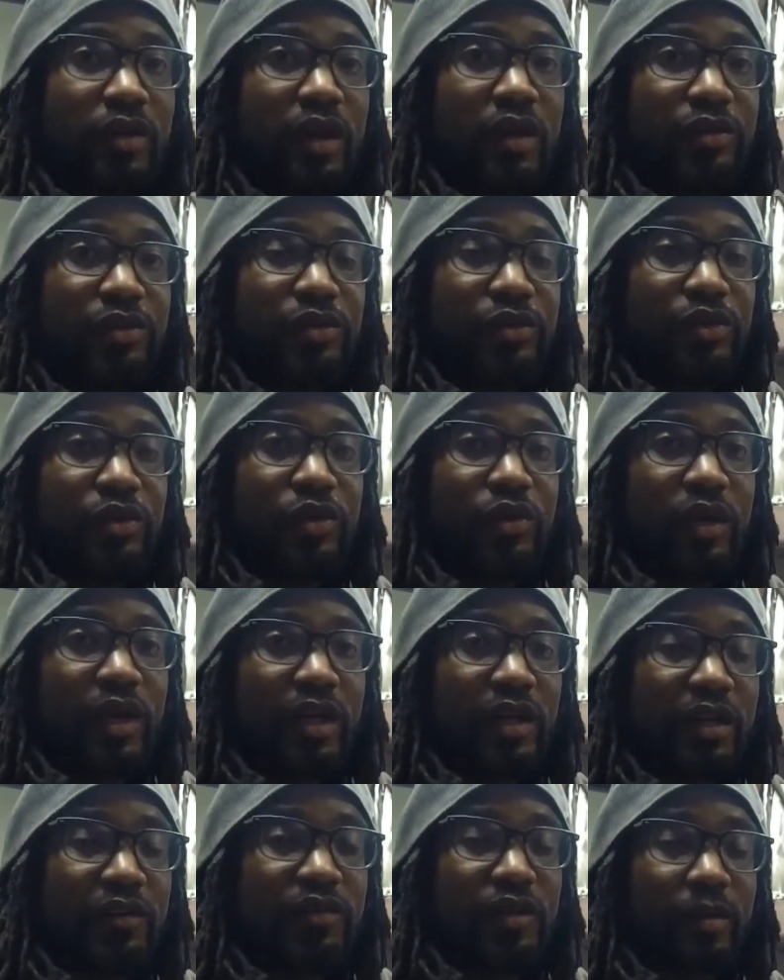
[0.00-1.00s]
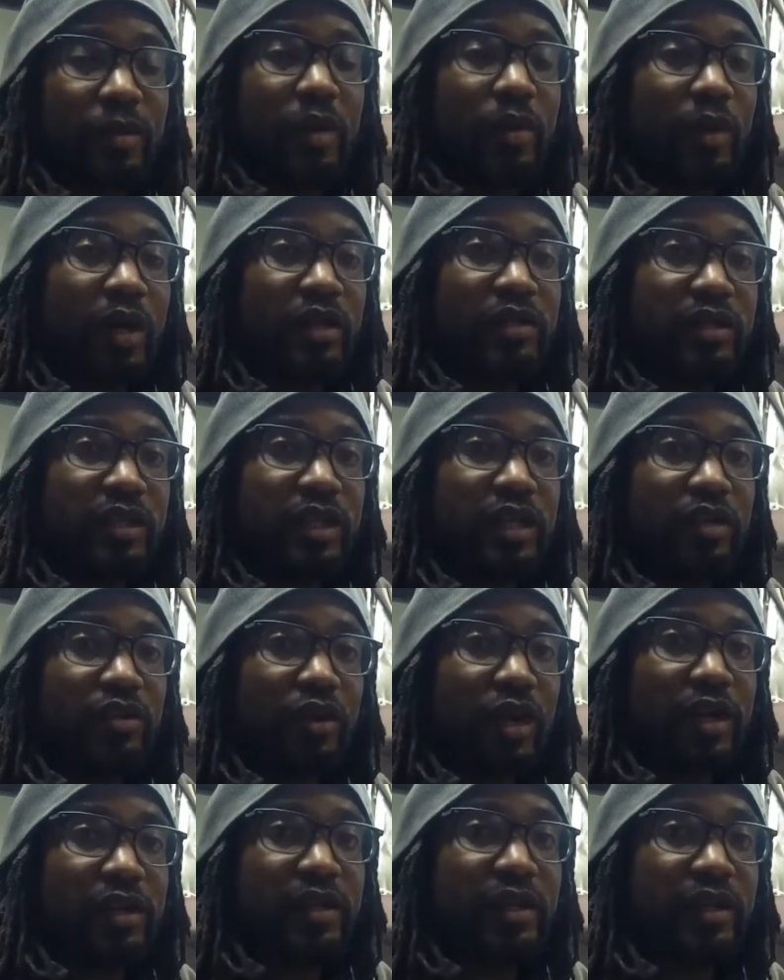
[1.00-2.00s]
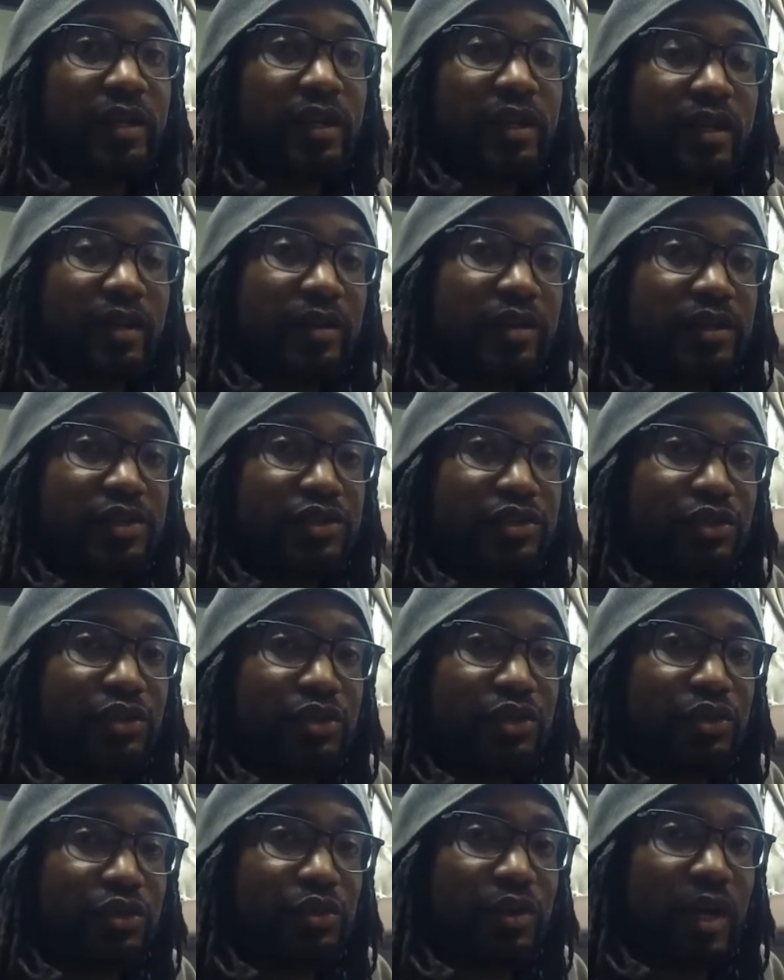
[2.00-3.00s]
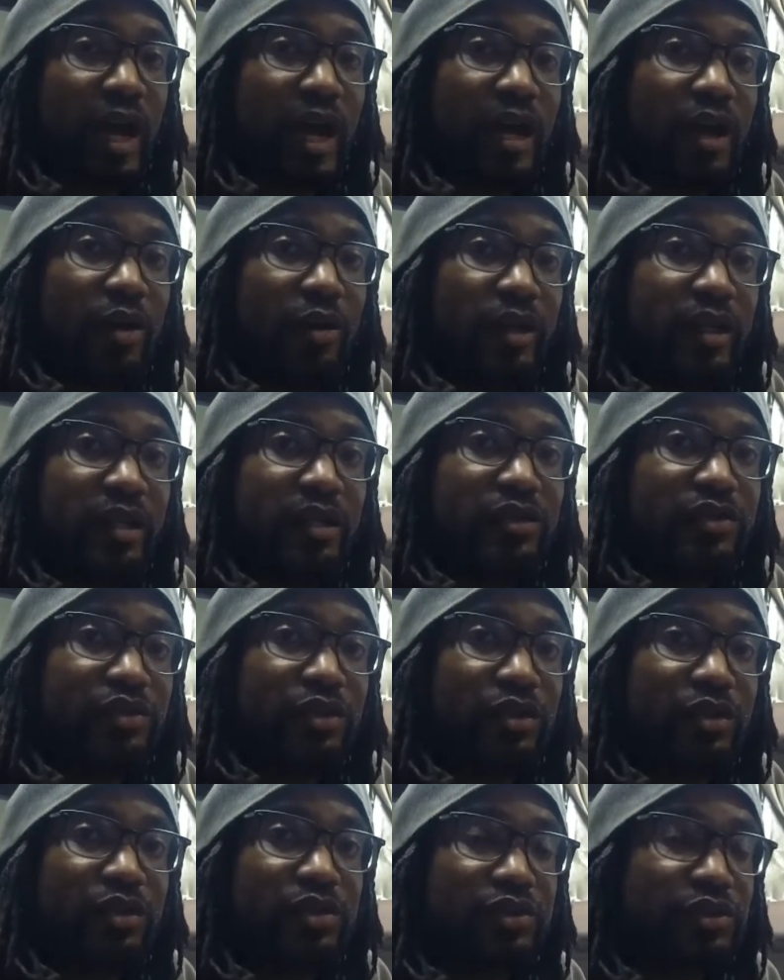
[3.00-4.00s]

gone through and I've done my welding and grinding, and I'm going to show you how it sort of